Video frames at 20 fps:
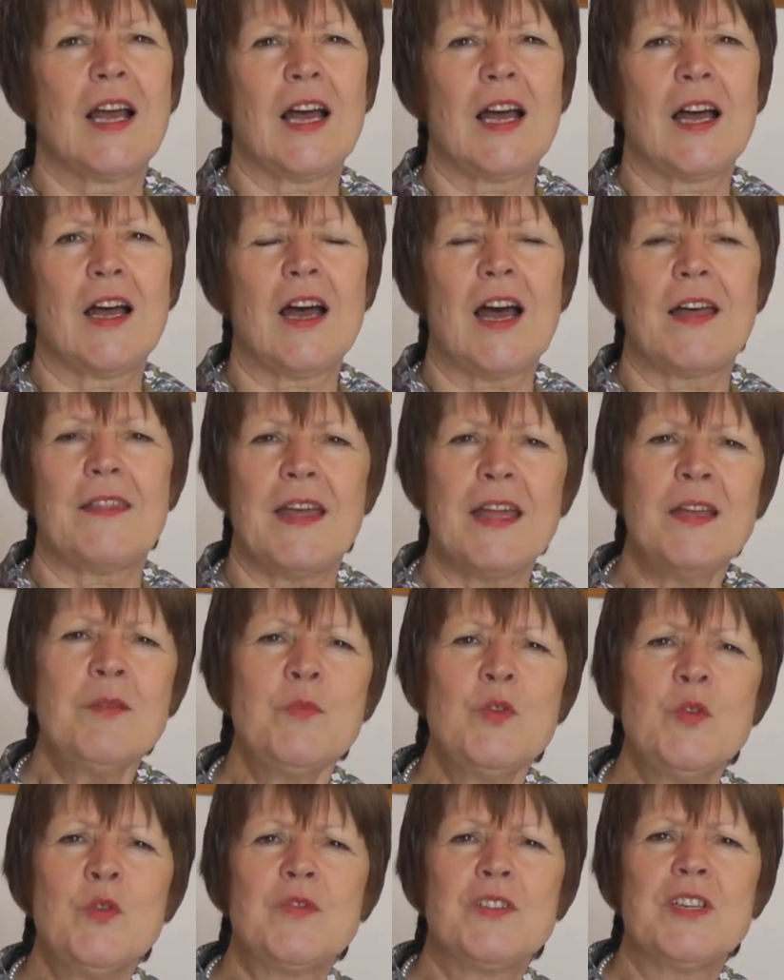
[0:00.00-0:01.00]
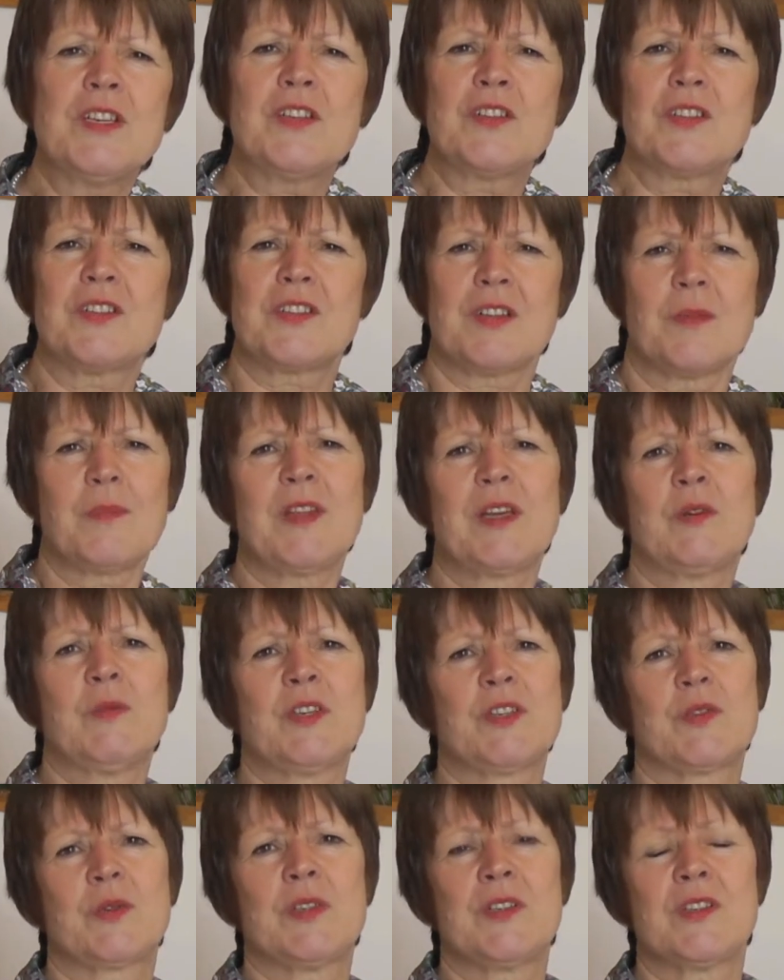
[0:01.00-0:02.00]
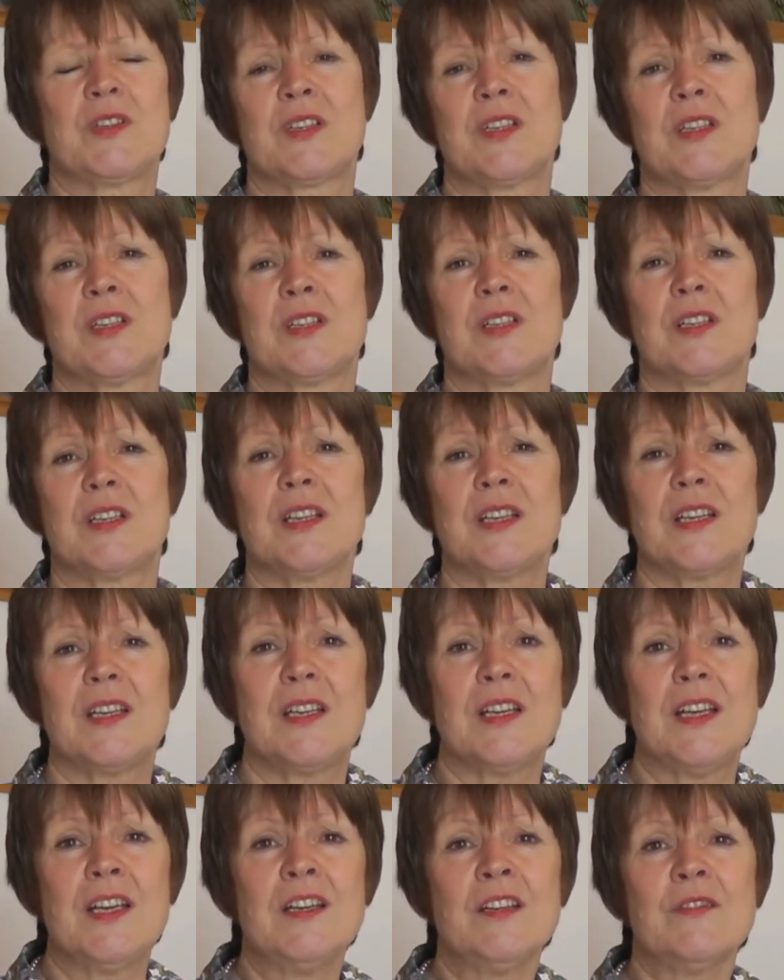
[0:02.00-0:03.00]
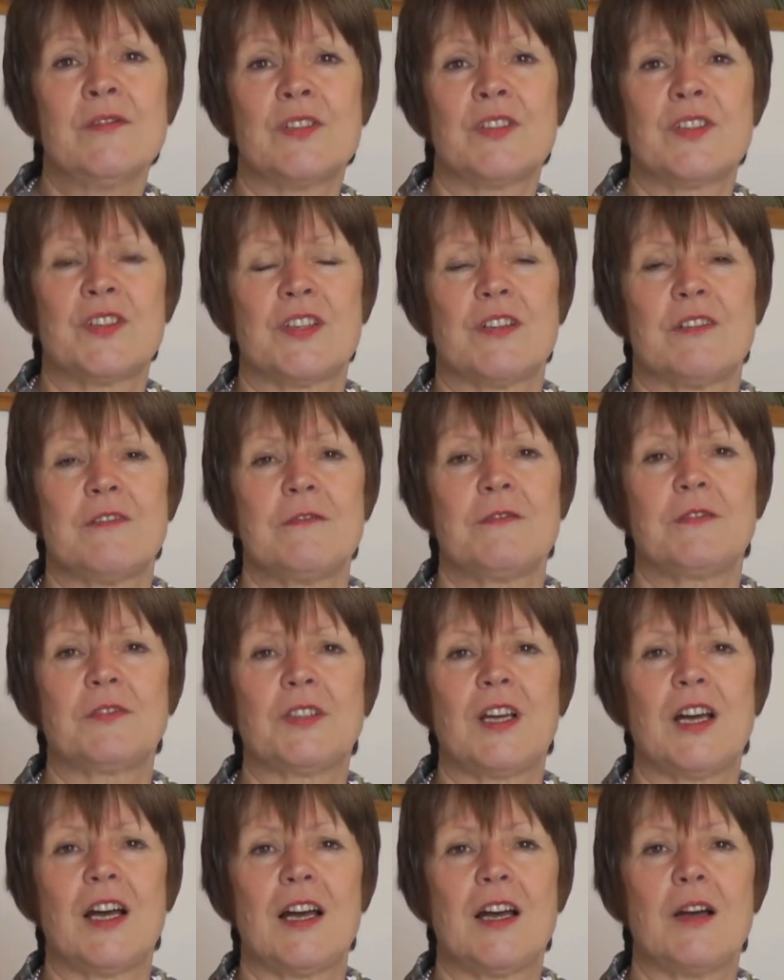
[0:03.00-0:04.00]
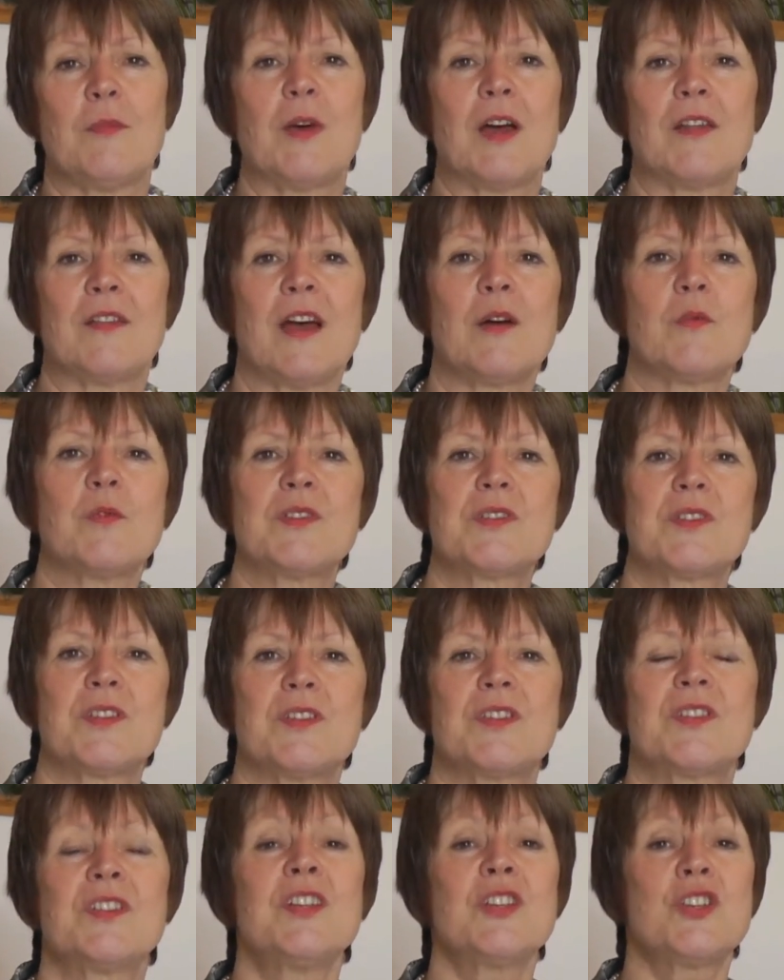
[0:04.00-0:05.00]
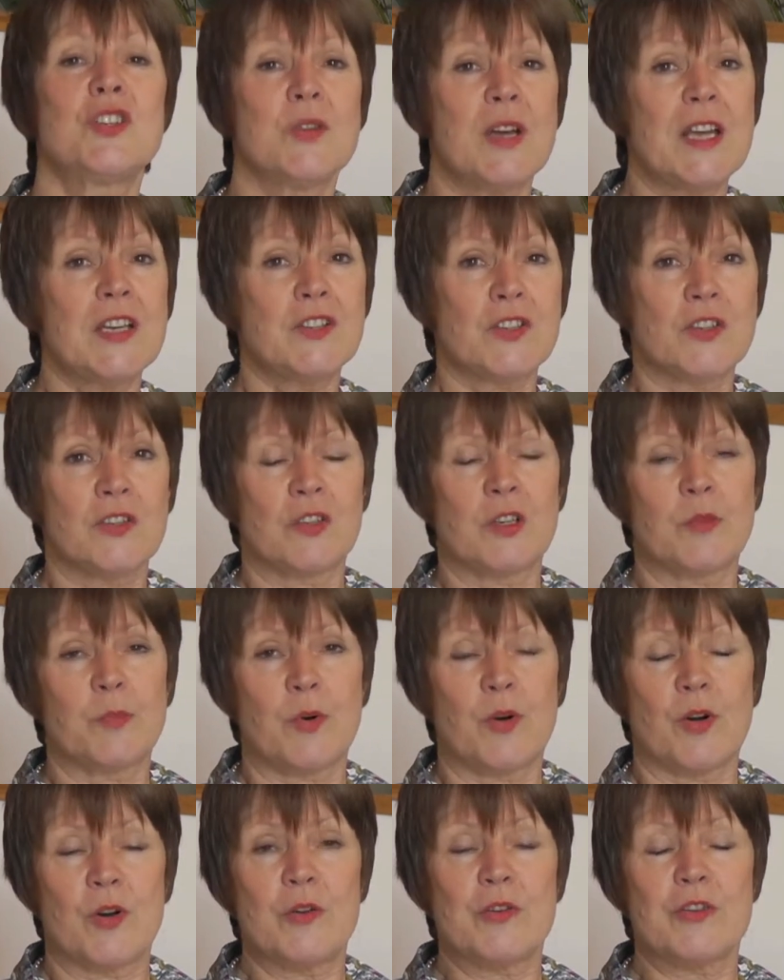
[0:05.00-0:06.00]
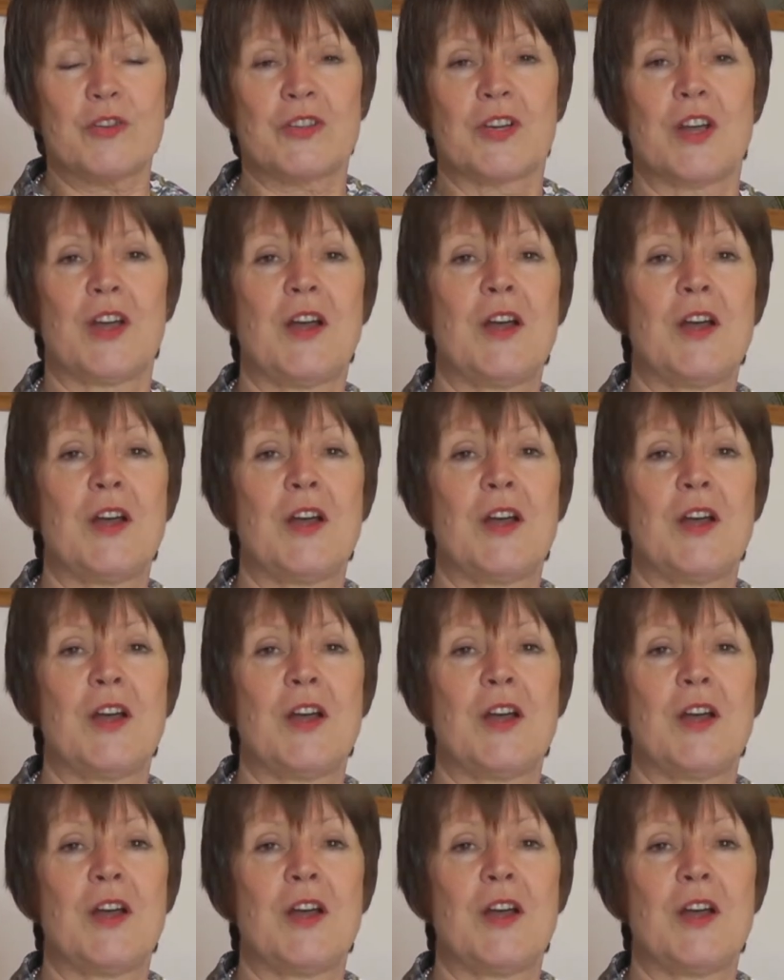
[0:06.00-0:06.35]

I then moved into something which was considered innovative, and that was the situational approach,